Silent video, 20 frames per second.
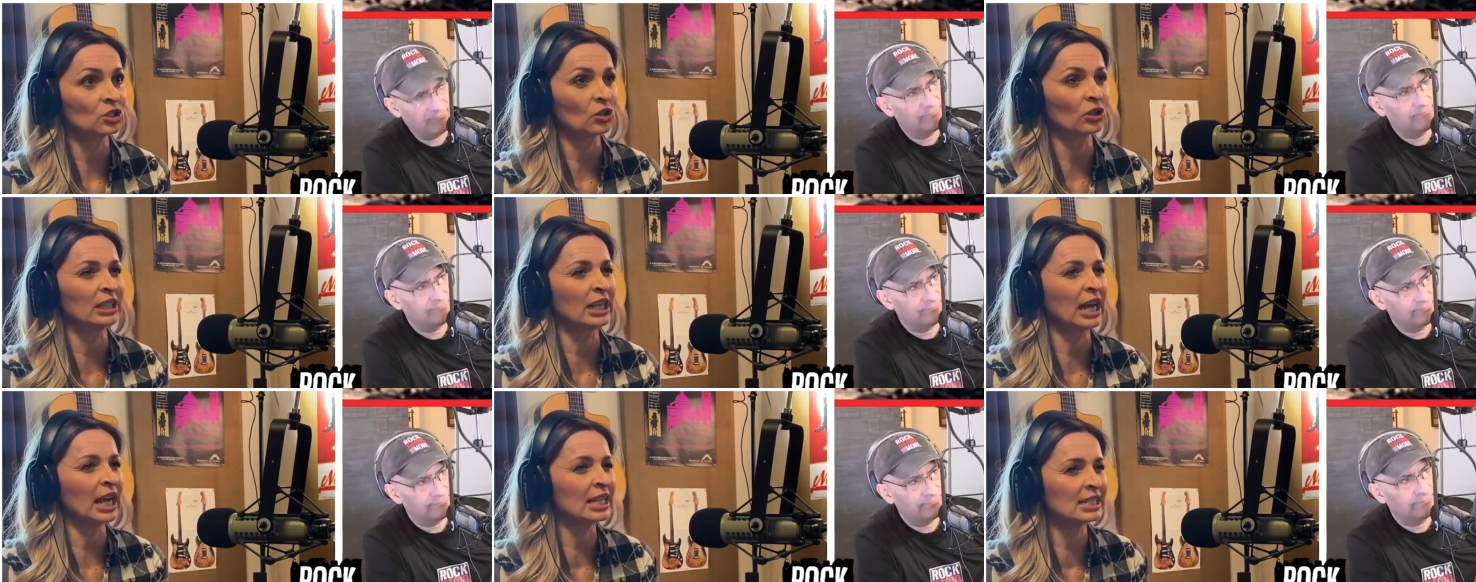Speaker 1: So
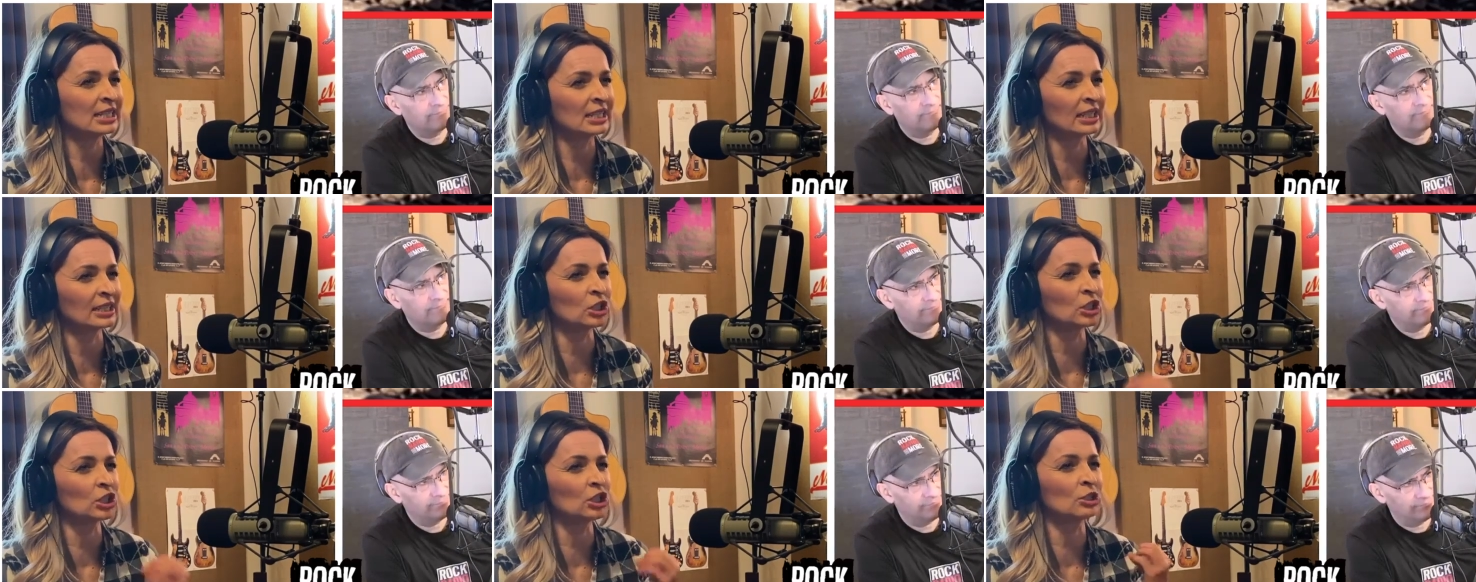it has
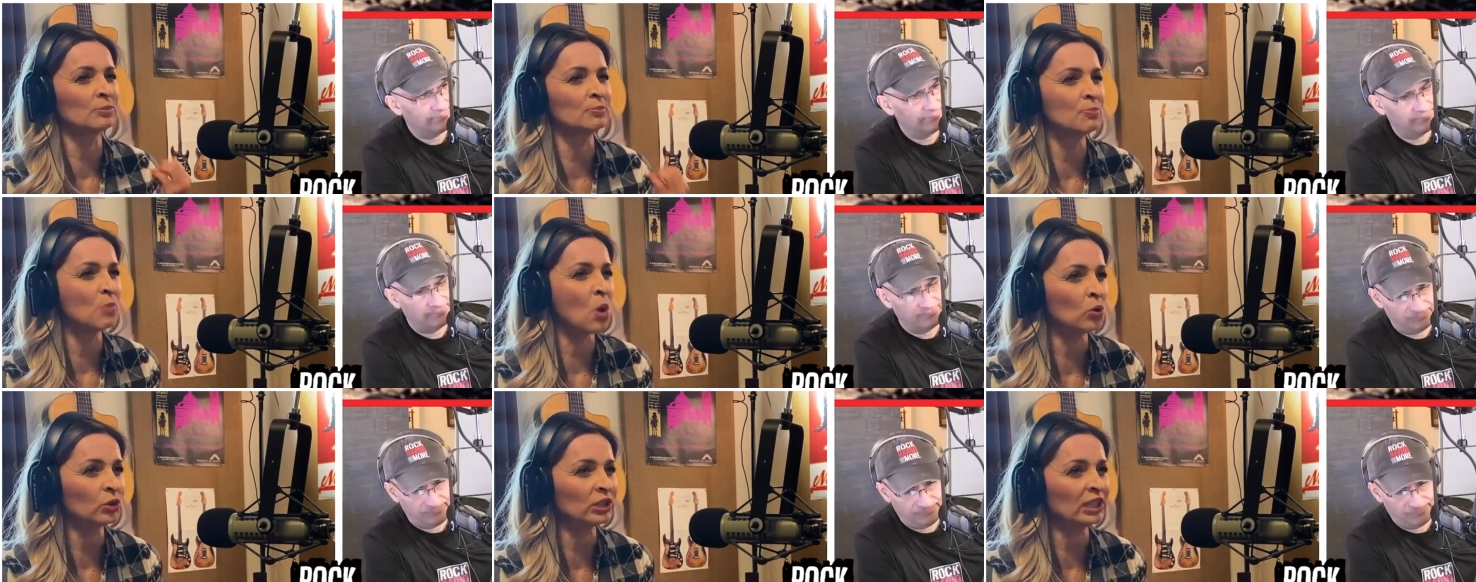that
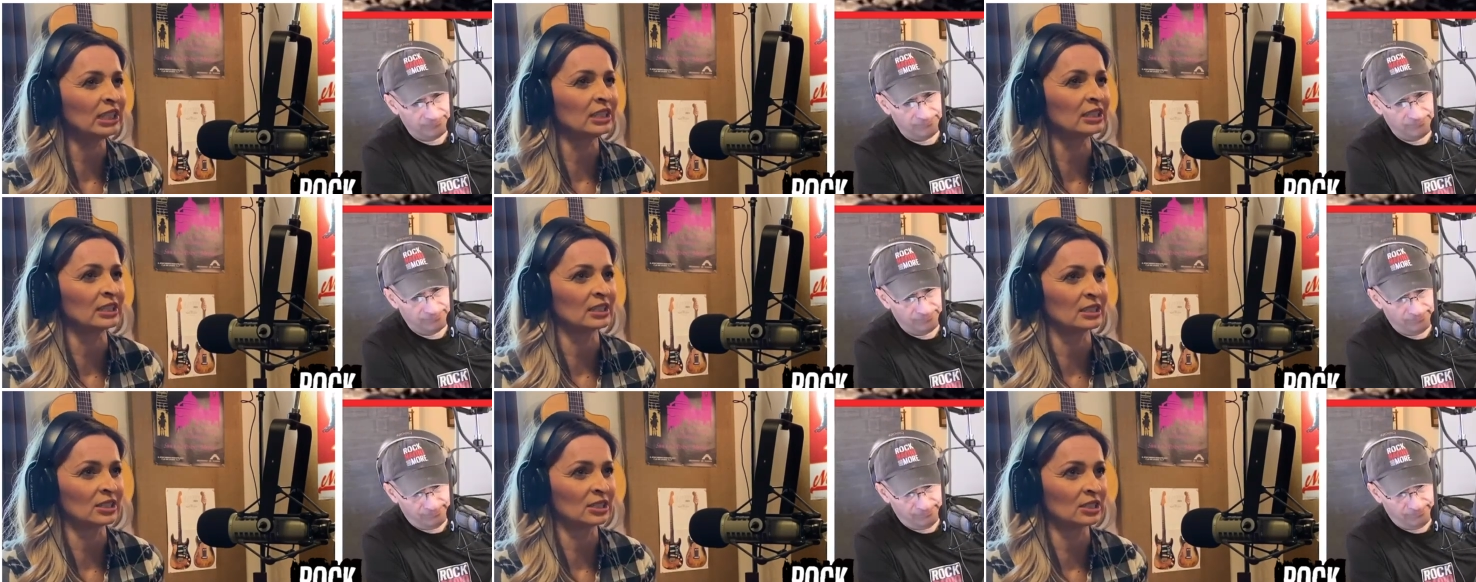
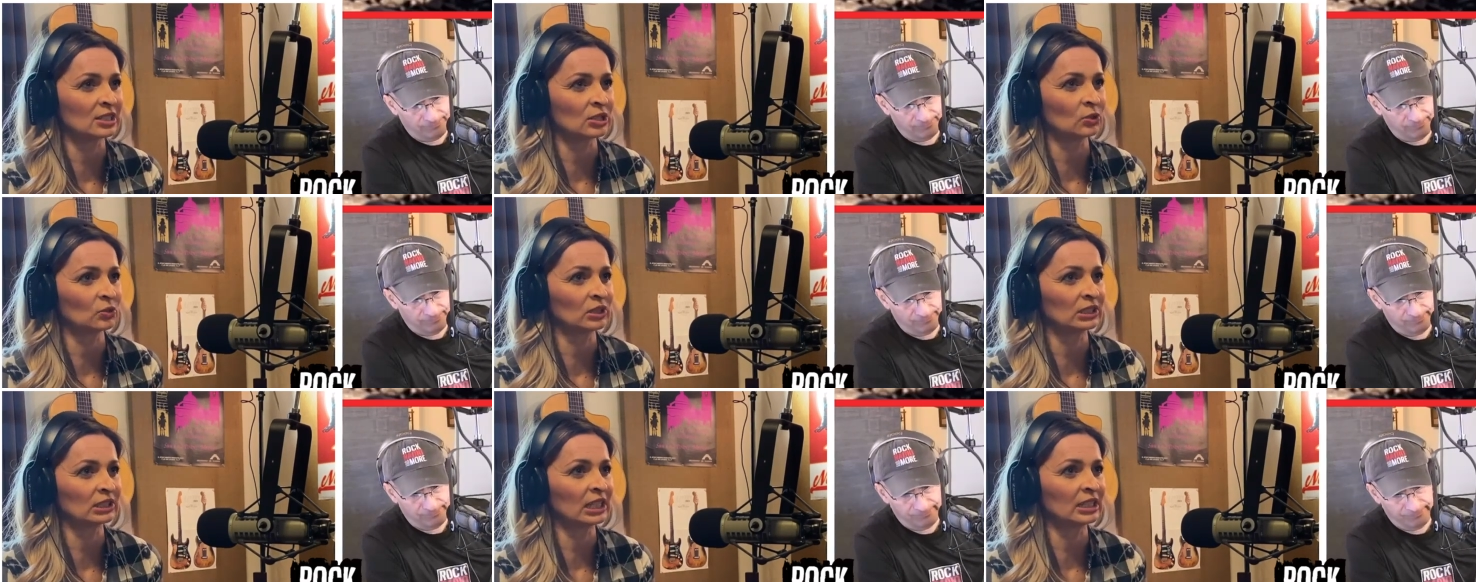smokiness
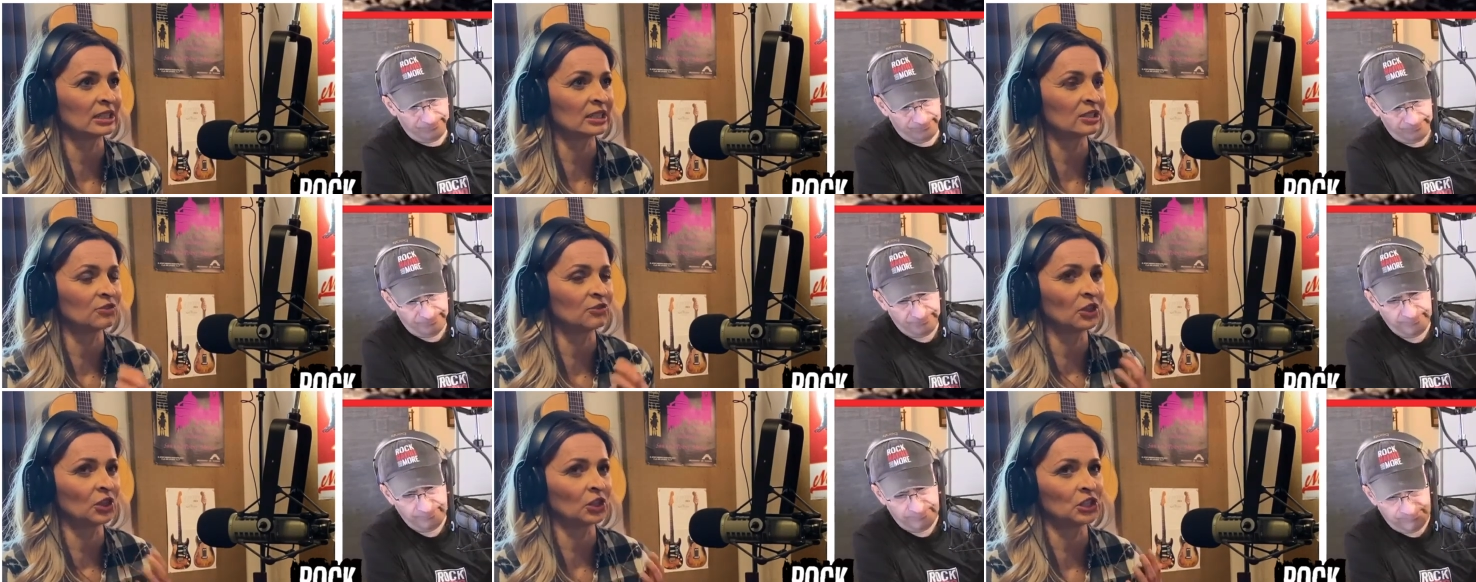to it, and
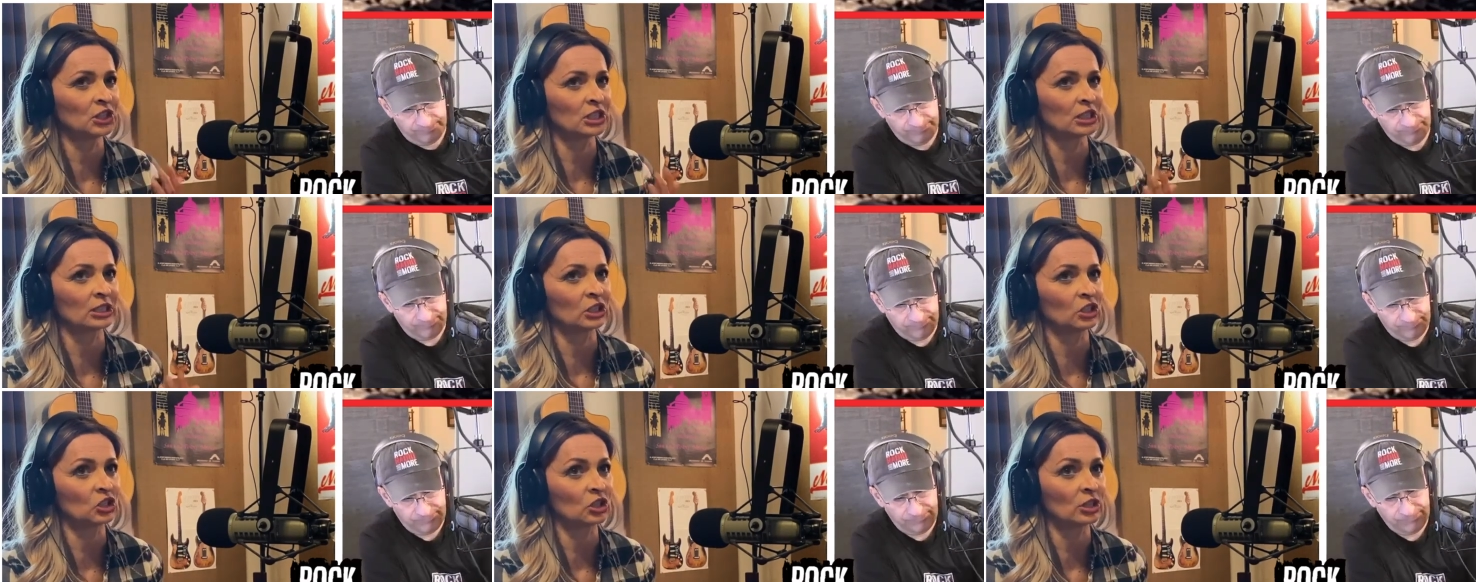it's very
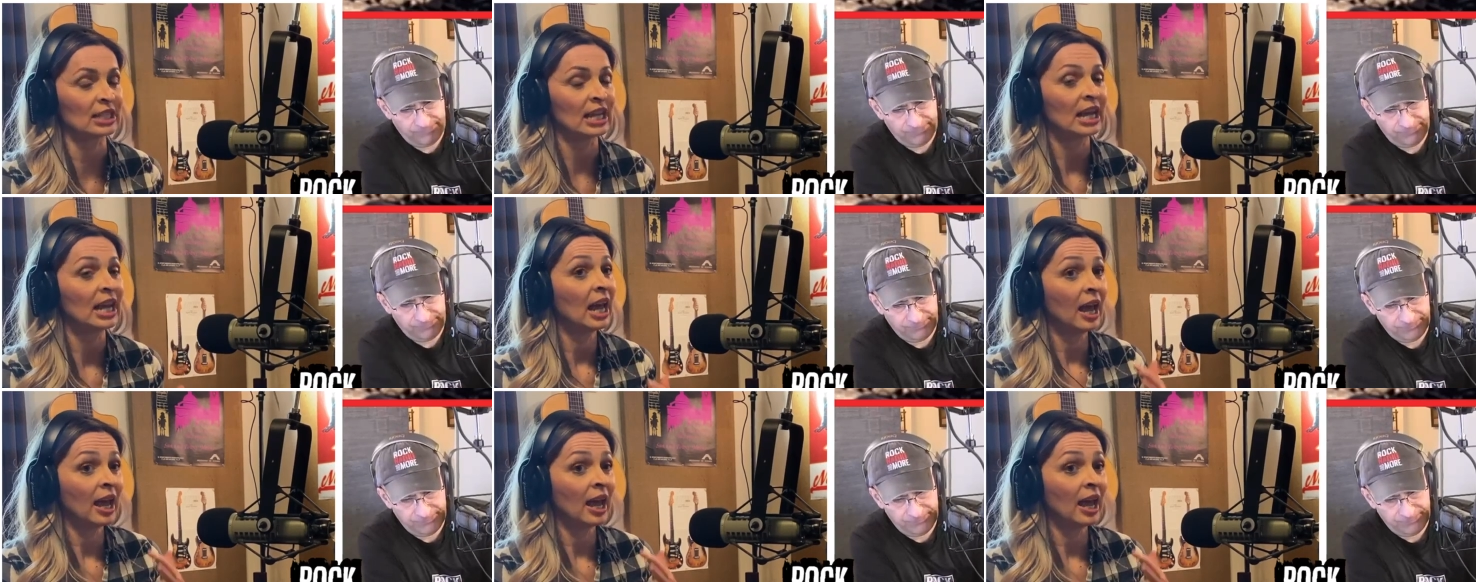delicious.